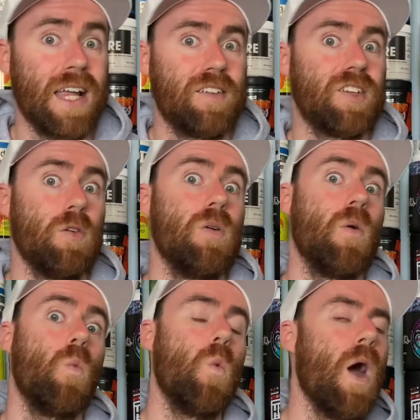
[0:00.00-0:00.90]
So
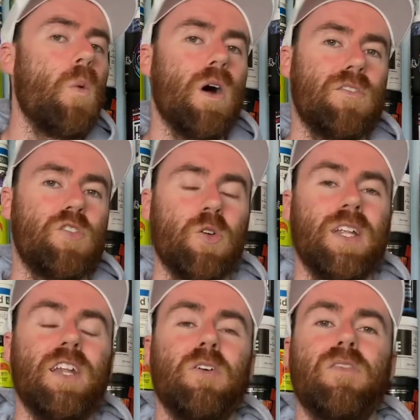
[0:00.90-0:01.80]
well worth joining
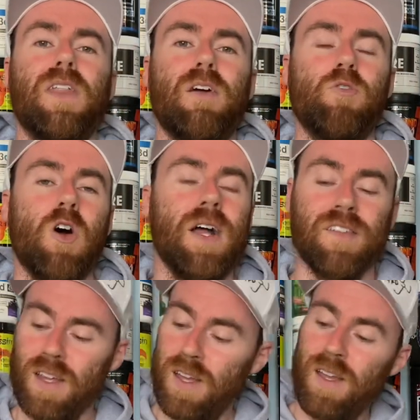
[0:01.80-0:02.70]
along for that ride.
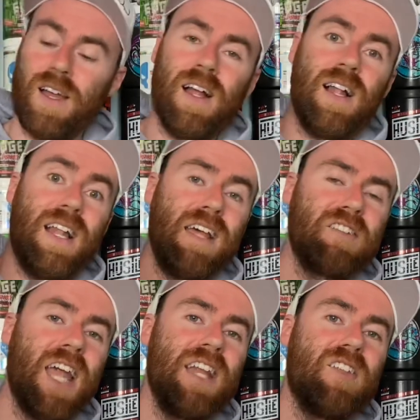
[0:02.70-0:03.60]
Let's
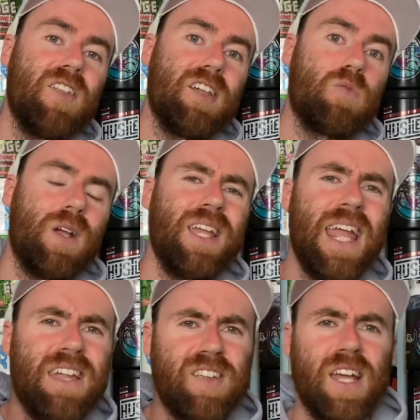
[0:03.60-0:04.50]
get into this one.
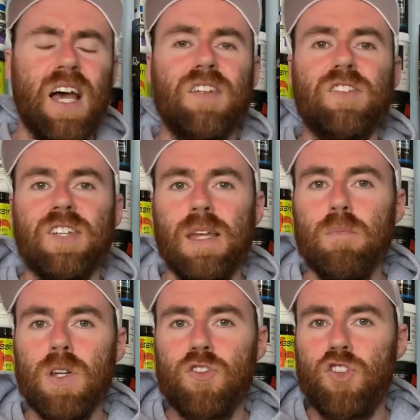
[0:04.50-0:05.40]
Is it a
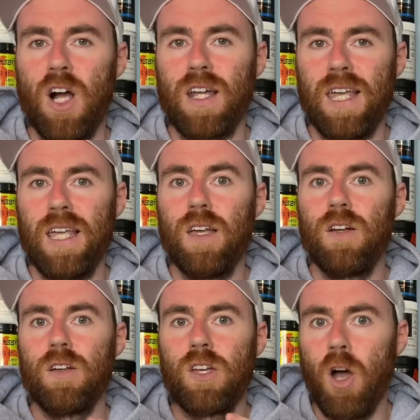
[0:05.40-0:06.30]
Stim Junkie
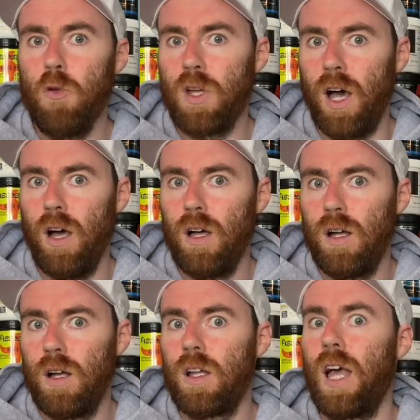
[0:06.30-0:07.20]

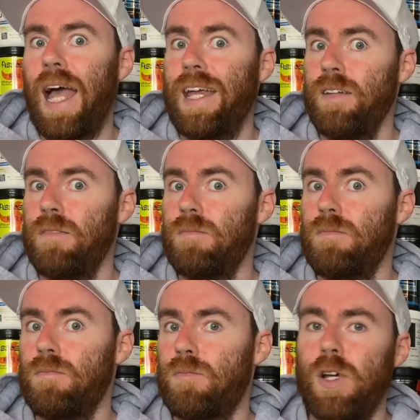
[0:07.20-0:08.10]
cocaine
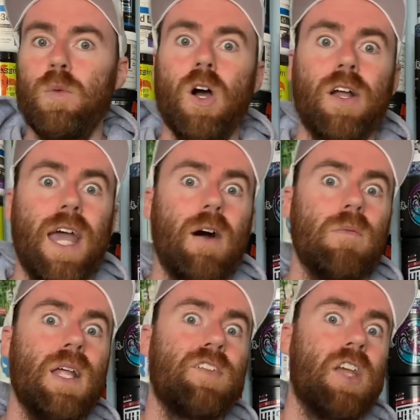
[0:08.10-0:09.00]
pre-workout?
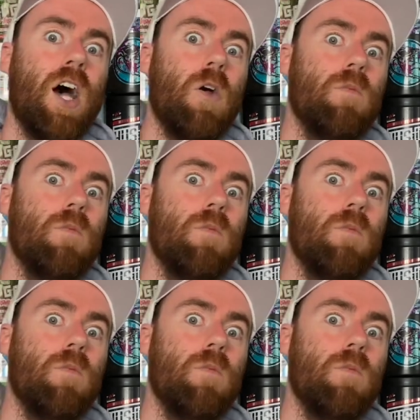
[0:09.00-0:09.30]
Let's go.